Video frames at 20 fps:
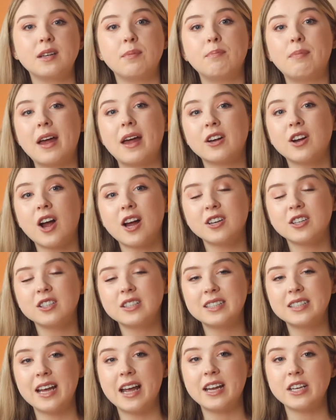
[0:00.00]
to better
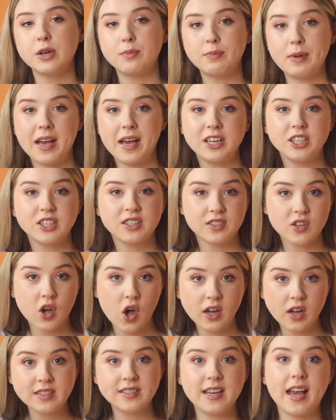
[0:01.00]
understand your page's
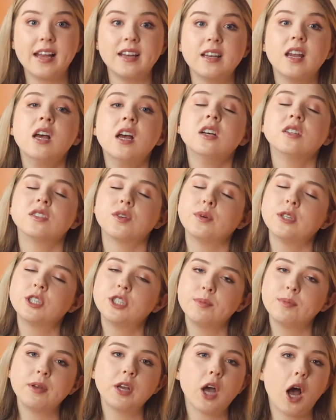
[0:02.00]
content, so it
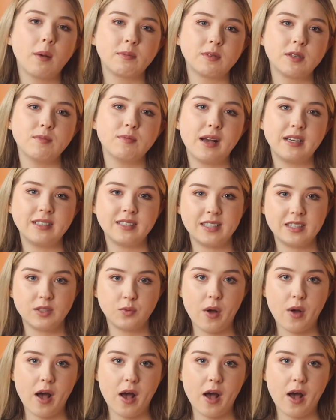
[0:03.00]
should be optimized as